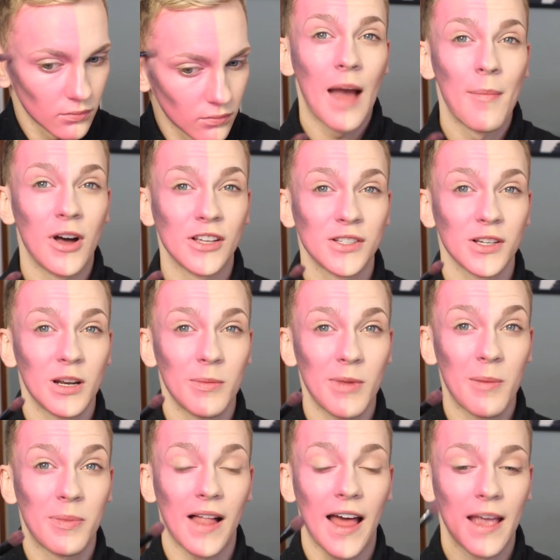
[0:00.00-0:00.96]
I'm also going to
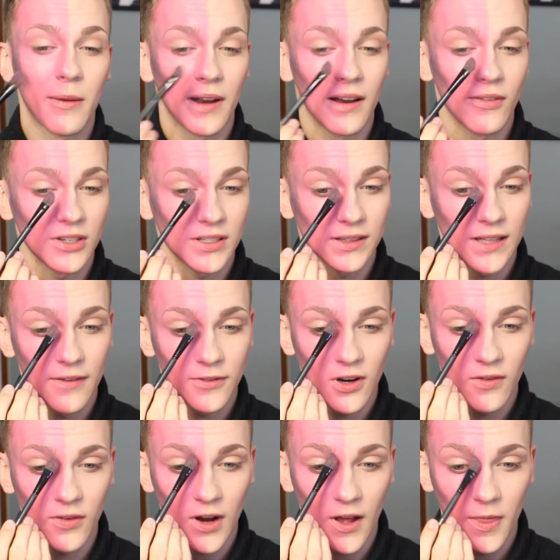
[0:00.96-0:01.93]
be applying whatever's
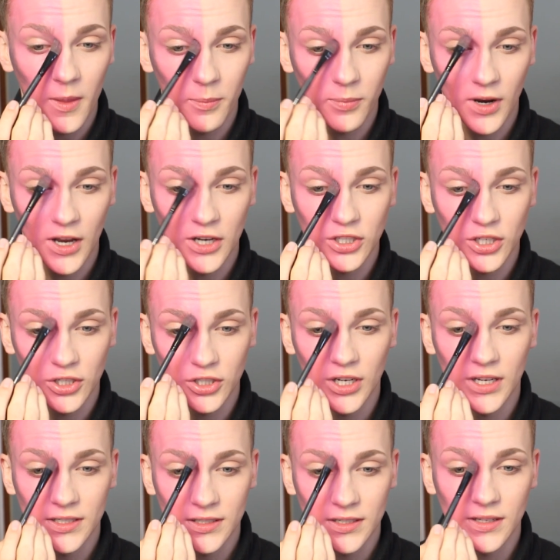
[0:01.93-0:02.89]
left over on the brush
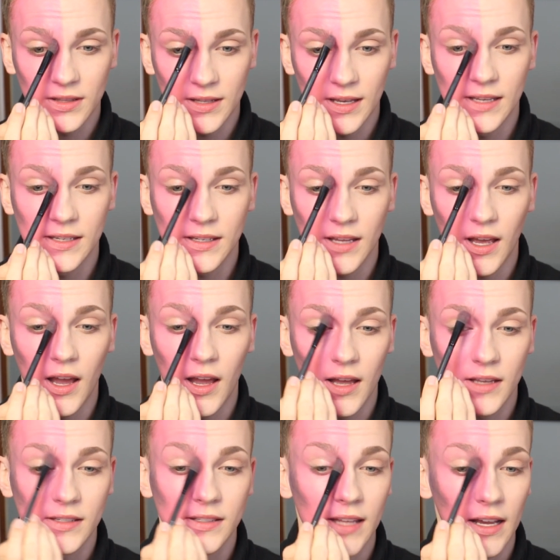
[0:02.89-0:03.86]
just to this
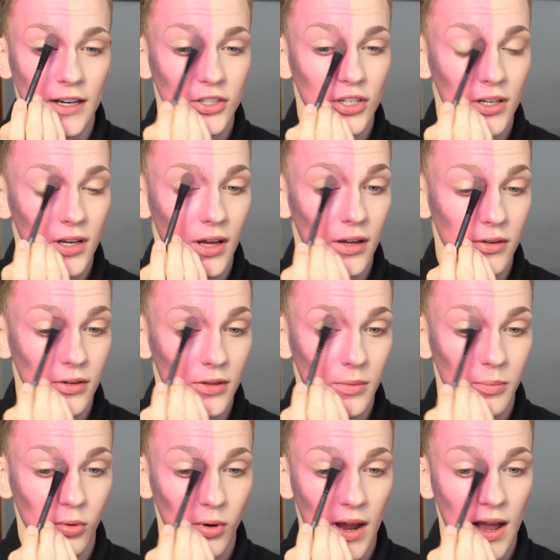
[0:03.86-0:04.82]
section under
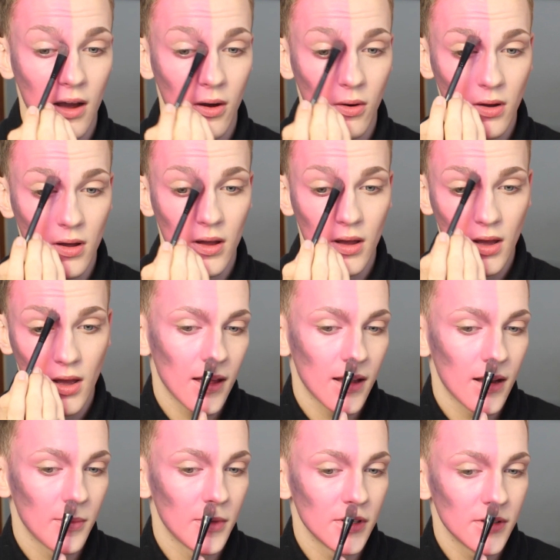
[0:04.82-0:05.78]
the brow.
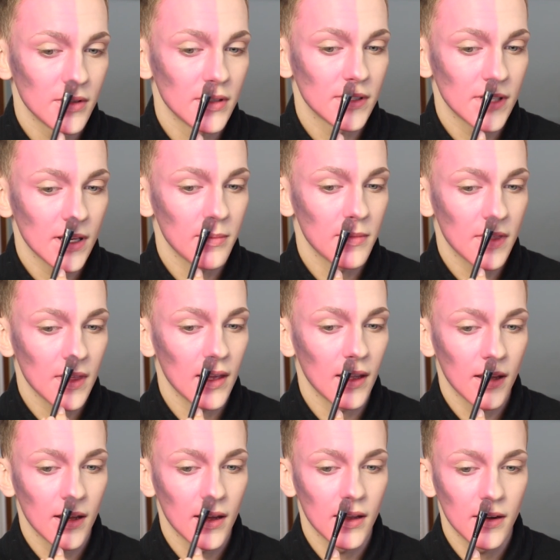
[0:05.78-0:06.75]
And I'm going to do the same
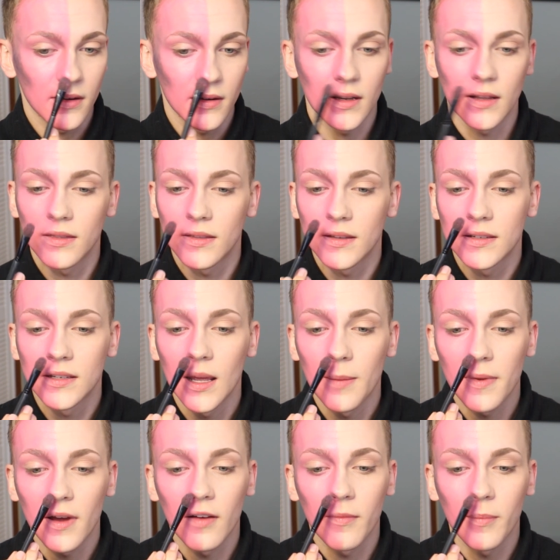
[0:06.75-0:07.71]
thing underneath the
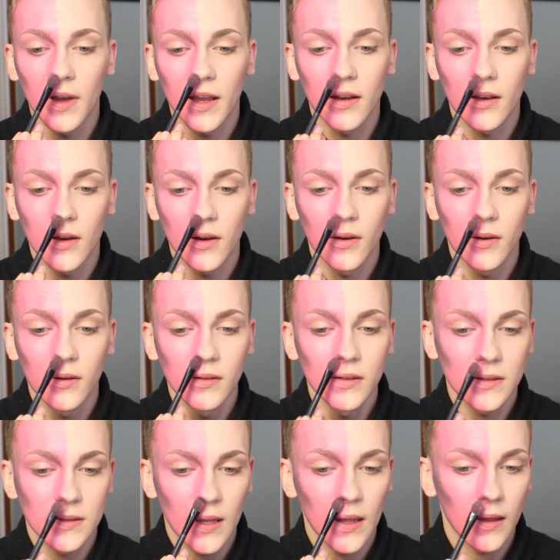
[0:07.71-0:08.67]
tip of my
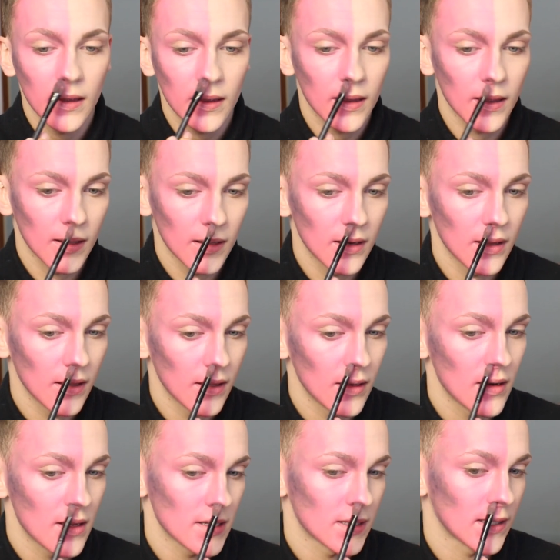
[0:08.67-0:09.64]
nose and
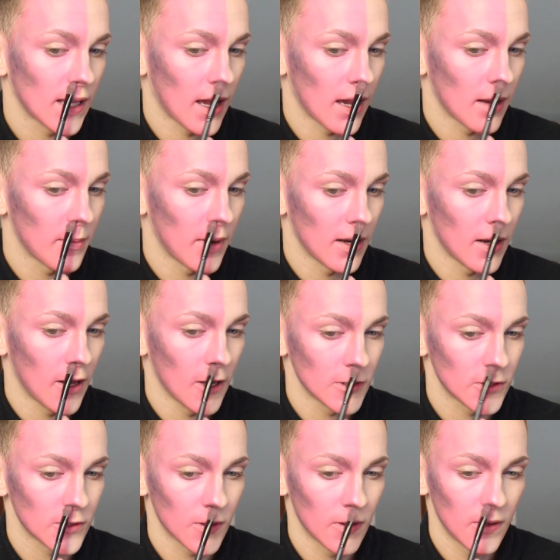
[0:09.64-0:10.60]
inside my
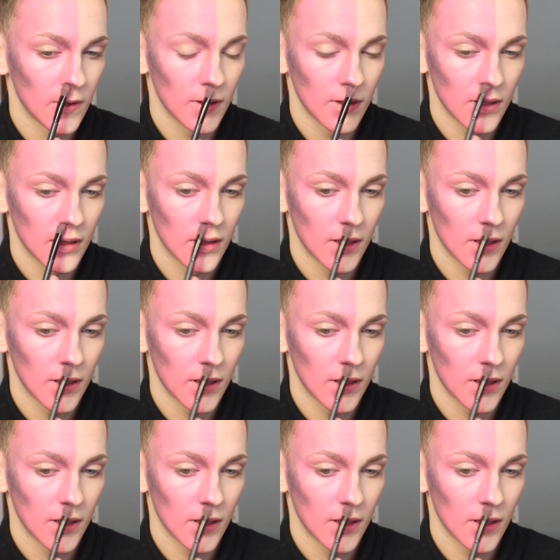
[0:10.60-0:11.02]
nostril.